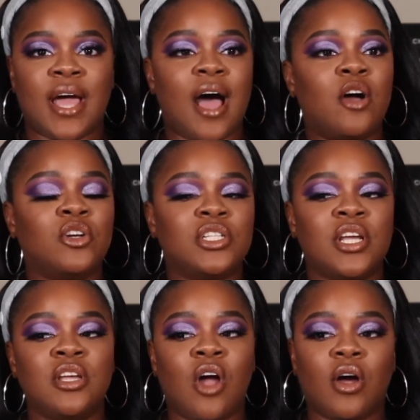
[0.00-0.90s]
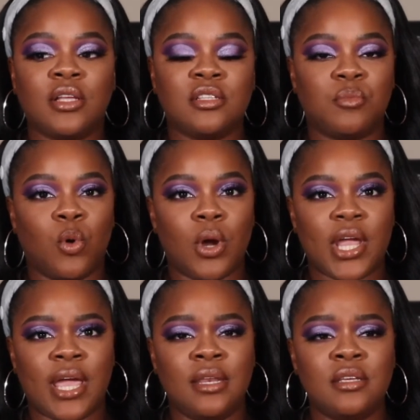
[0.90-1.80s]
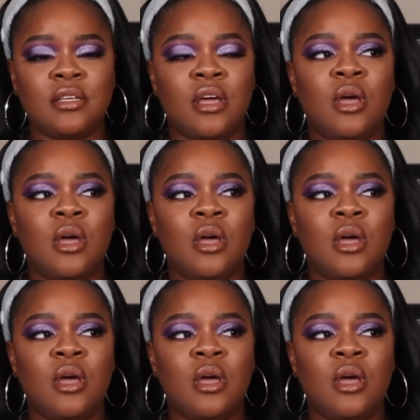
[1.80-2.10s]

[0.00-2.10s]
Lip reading: I understand y'all can support Candiace,